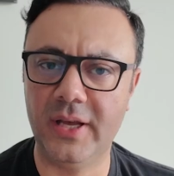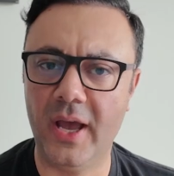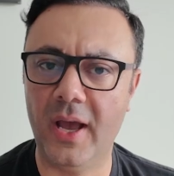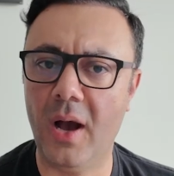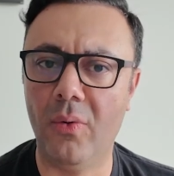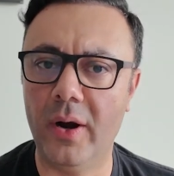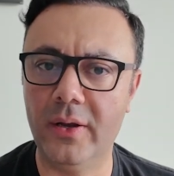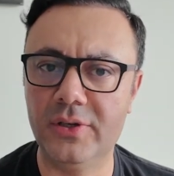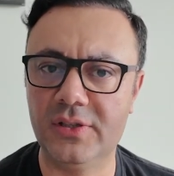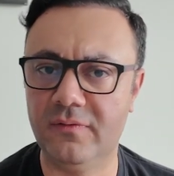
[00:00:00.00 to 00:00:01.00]
say, hey, how are
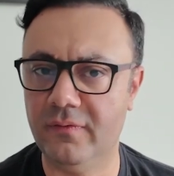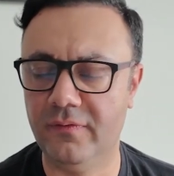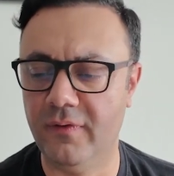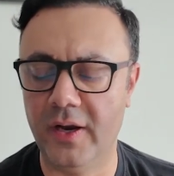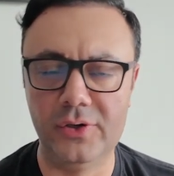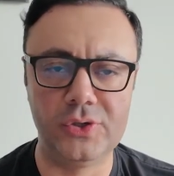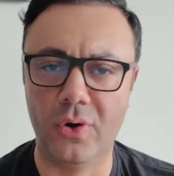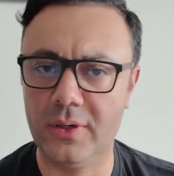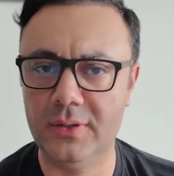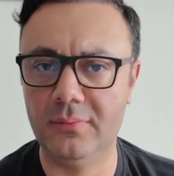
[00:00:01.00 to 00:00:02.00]
you? Just very
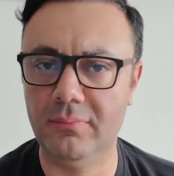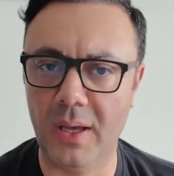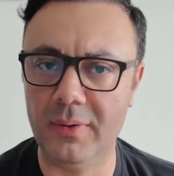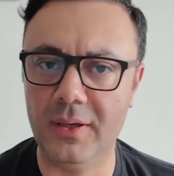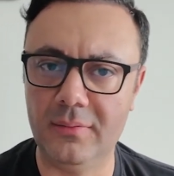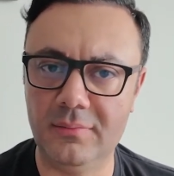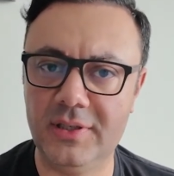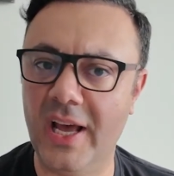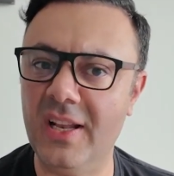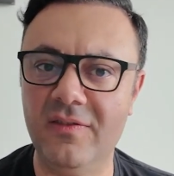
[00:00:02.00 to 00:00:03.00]
short, maybe
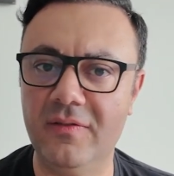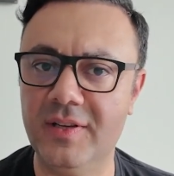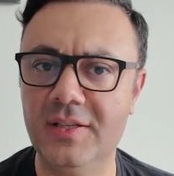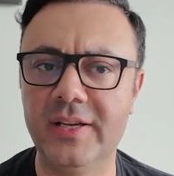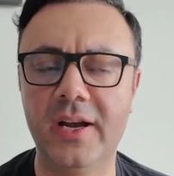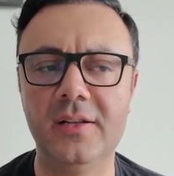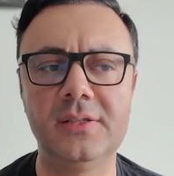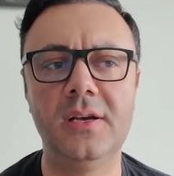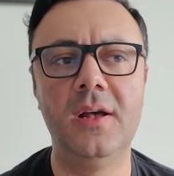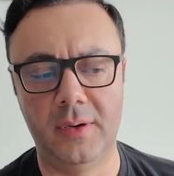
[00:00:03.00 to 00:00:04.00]
10, 15
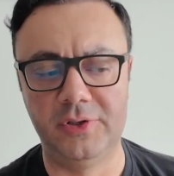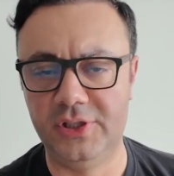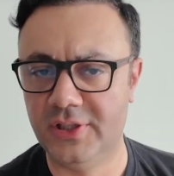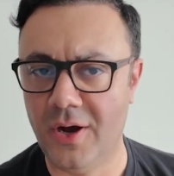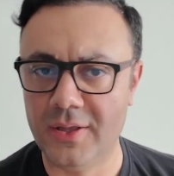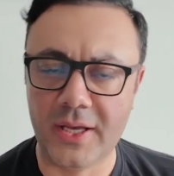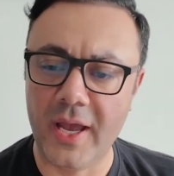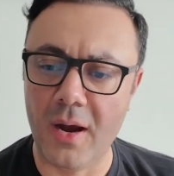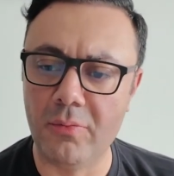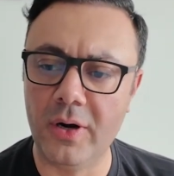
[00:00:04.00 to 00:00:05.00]
seconds. I mean, she saw the
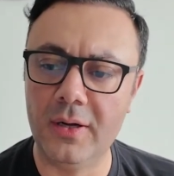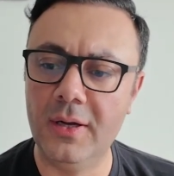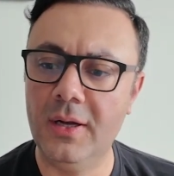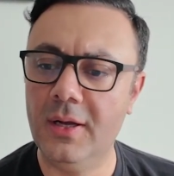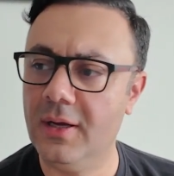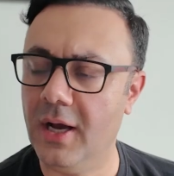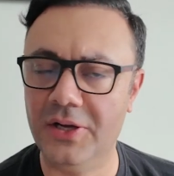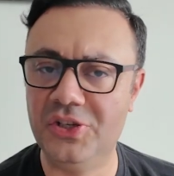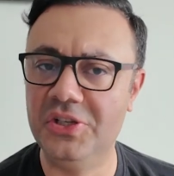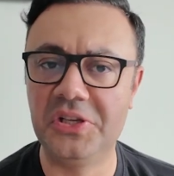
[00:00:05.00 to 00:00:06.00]
camera.
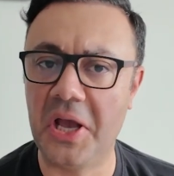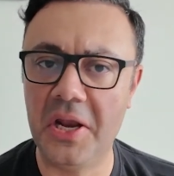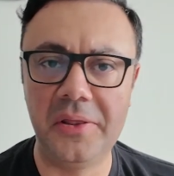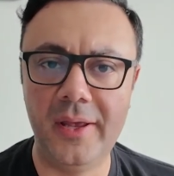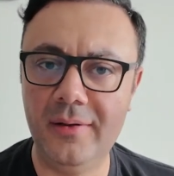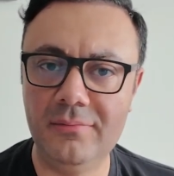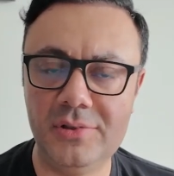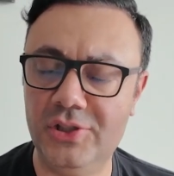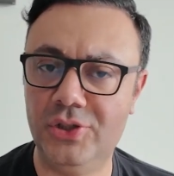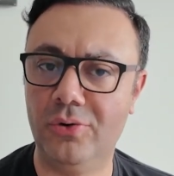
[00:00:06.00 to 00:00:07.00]
She didn't say anything.
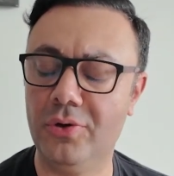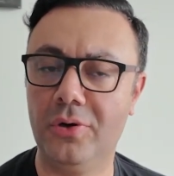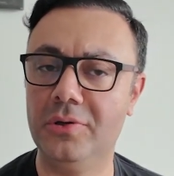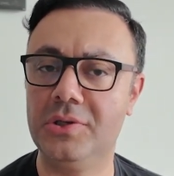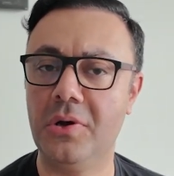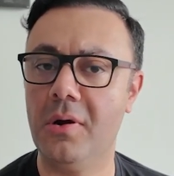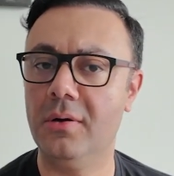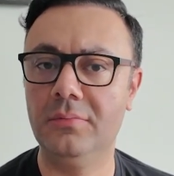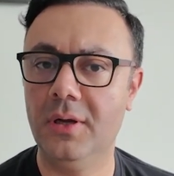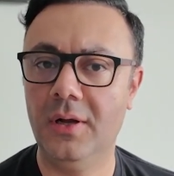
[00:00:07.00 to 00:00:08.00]
She showed no
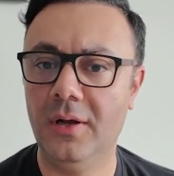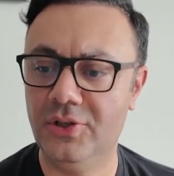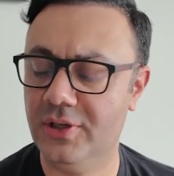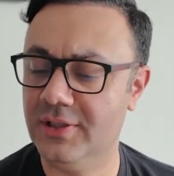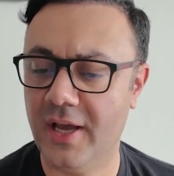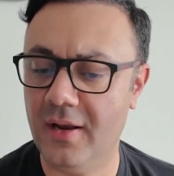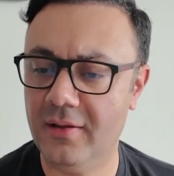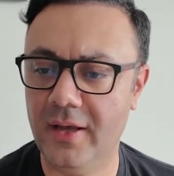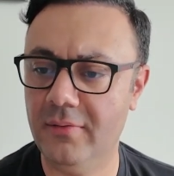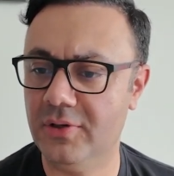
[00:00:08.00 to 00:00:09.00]
concern. She didn't say
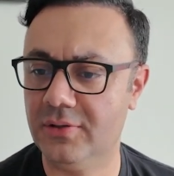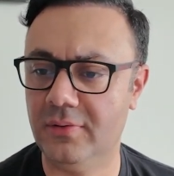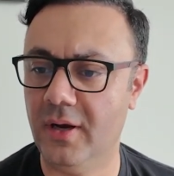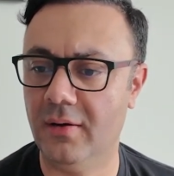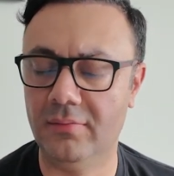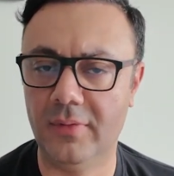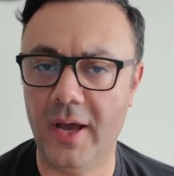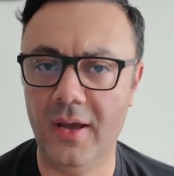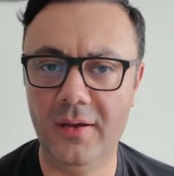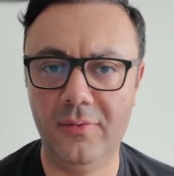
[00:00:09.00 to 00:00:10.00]
anything. Just,
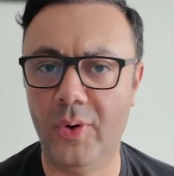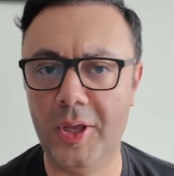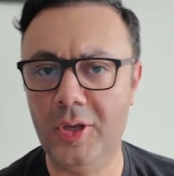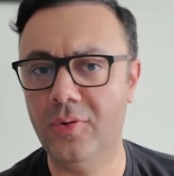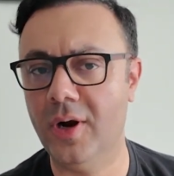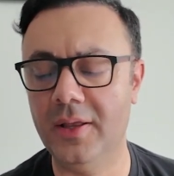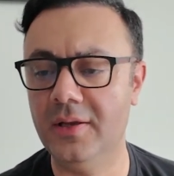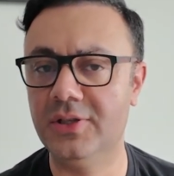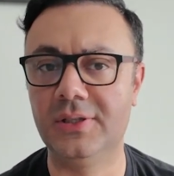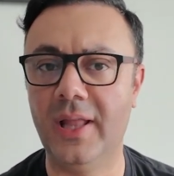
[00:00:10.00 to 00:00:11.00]
hey, what do you do or
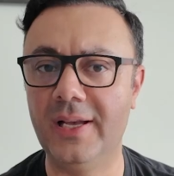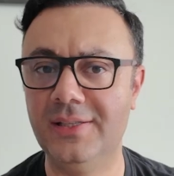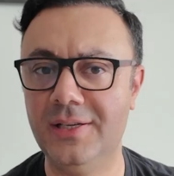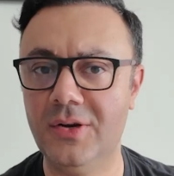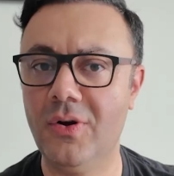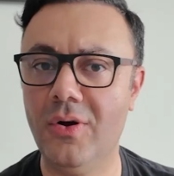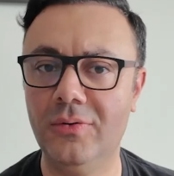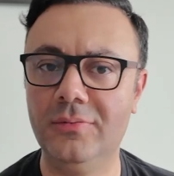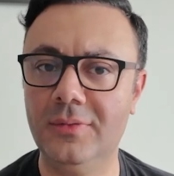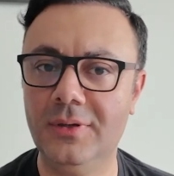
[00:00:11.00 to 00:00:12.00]
anything? Just like zero